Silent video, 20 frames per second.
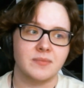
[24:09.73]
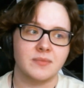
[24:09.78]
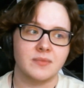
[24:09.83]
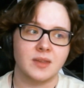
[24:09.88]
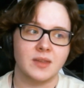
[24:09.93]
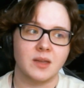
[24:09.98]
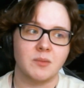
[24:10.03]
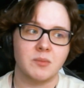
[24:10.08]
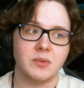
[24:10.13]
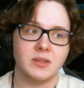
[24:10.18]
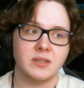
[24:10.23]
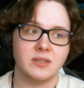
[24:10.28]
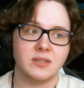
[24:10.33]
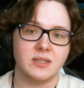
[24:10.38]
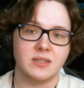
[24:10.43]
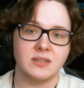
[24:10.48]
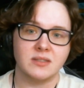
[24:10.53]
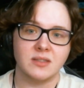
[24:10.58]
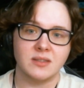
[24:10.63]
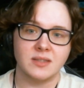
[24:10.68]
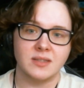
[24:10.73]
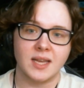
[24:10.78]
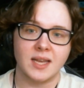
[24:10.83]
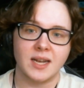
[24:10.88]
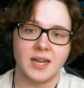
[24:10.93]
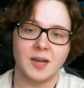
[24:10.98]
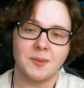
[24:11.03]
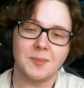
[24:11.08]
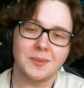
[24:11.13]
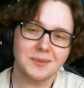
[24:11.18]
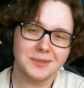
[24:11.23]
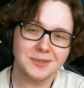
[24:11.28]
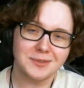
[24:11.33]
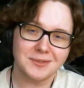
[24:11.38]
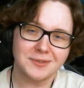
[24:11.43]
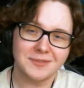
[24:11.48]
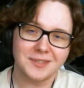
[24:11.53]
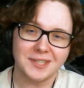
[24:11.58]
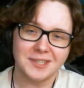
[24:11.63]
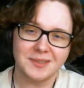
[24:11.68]
and what the D is on that. I'll probably do a
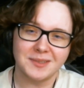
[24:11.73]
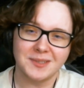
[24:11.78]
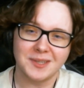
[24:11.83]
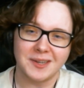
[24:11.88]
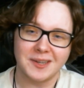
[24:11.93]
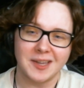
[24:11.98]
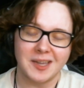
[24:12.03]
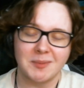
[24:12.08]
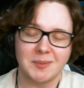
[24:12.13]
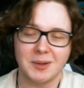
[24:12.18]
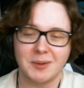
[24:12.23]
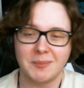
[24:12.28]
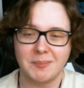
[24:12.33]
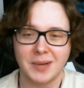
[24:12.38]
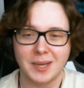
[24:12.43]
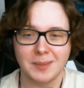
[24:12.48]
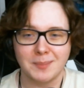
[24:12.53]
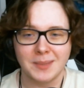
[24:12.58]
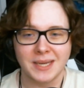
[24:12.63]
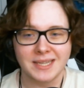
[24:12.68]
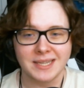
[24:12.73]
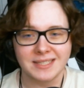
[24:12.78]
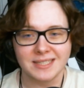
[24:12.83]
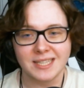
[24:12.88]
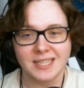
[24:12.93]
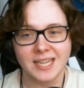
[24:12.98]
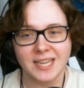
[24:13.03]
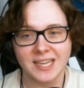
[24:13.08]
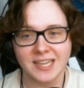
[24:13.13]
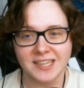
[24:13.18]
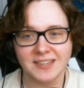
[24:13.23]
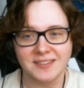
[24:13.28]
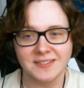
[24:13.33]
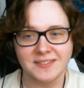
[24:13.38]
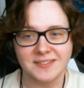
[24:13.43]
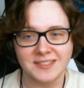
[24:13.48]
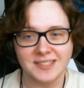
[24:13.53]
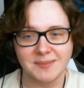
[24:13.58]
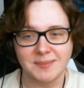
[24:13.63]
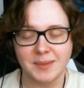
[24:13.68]
video talking about my past
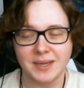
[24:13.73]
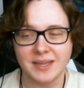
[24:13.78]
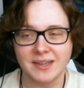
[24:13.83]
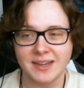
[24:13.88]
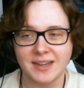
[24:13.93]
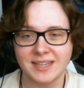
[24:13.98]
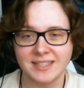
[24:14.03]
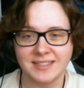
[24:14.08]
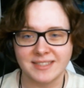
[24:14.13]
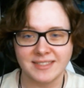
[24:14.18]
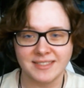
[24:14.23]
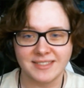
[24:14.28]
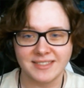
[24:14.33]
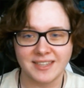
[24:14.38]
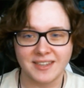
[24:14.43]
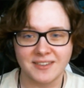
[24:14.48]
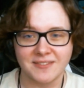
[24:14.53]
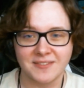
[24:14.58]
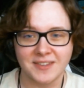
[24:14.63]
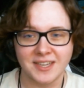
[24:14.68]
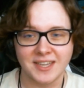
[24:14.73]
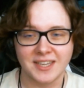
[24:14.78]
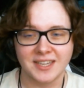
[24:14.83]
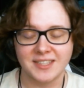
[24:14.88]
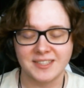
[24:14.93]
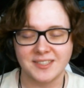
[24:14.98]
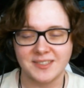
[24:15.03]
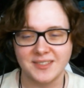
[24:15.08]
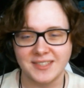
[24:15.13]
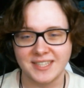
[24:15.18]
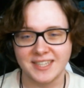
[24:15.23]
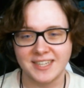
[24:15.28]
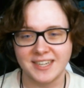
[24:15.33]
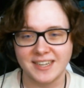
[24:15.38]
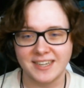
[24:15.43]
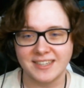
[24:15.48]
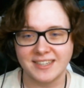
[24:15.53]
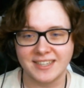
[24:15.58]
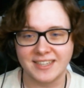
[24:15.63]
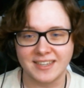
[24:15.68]
lives and my guides and stuff, so you can get an
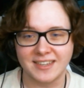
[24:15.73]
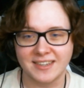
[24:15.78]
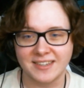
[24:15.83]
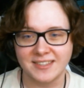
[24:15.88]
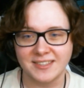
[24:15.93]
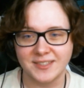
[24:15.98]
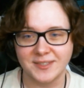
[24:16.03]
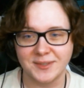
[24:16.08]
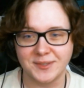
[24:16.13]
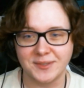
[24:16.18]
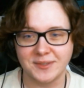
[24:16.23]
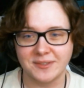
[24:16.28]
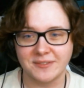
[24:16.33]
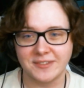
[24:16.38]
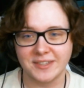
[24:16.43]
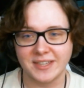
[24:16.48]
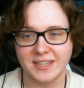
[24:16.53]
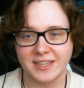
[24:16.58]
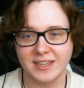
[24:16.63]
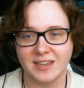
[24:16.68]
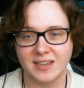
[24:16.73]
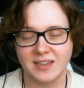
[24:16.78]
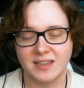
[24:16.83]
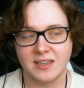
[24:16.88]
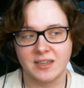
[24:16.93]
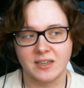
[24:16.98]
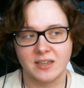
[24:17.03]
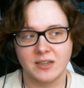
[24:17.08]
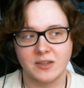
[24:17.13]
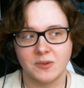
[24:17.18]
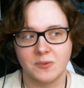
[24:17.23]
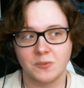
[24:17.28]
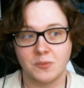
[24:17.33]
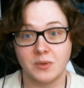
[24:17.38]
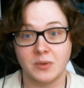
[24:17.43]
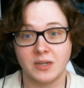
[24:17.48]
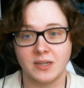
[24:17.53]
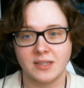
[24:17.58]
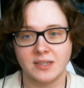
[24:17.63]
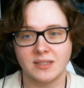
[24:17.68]
idea too of like what
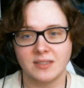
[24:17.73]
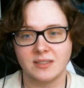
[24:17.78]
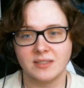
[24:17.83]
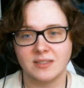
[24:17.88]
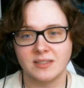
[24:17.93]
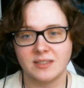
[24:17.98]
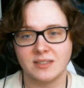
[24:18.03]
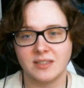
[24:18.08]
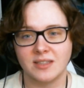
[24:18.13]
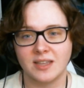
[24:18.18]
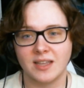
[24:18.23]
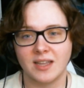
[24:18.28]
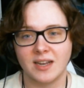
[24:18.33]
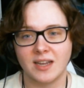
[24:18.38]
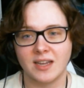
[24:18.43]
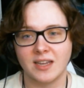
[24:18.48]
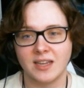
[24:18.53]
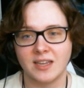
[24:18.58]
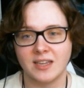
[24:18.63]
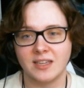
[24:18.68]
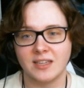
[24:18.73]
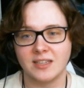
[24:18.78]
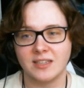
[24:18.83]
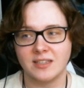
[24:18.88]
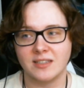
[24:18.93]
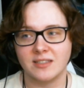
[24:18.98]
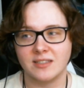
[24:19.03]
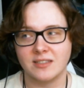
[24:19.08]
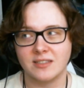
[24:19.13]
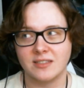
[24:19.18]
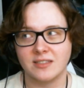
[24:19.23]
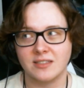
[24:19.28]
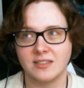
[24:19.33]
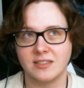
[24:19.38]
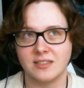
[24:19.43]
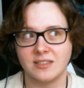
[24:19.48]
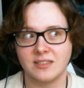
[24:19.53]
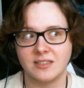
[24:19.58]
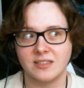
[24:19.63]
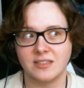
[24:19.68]
it is that I,
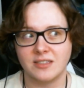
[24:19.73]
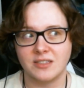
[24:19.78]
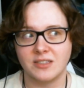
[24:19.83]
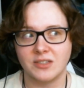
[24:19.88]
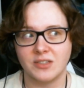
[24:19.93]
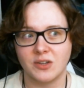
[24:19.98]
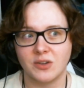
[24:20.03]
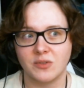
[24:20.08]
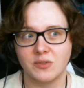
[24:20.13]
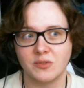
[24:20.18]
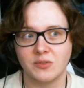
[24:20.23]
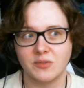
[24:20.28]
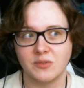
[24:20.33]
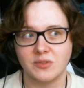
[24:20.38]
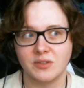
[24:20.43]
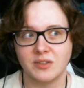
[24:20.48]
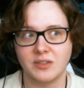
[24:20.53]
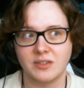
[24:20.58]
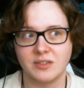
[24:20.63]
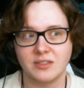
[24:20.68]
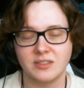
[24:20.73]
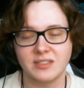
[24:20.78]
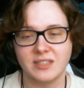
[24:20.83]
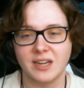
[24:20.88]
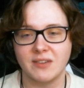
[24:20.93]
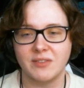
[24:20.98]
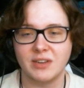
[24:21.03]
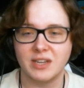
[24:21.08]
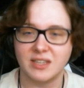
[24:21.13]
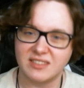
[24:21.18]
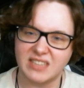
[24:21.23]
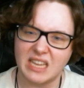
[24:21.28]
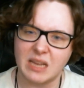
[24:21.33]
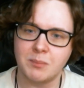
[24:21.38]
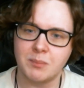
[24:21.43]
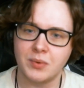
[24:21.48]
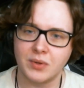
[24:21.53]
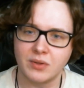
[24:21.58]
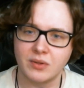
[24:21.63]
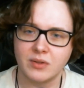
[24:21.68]
you know, just kind of an
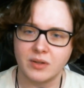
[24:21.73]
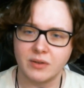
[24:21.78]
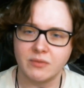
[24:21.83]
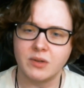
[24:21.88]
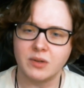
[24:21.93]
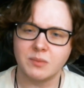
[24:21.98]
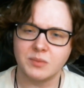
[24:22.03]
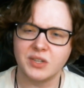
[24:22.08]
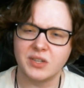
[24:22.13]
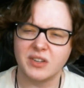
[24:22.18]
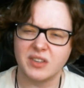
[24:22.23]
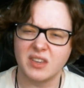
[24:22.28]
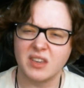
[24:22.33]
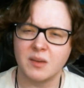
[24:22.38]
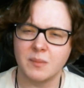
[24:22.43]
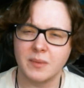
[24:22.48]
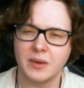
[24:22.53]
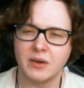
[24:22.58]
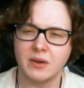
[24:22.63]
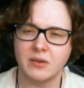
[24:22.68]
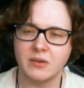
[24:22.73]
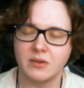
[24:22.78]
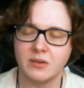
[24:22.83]
example of what I'm talking about.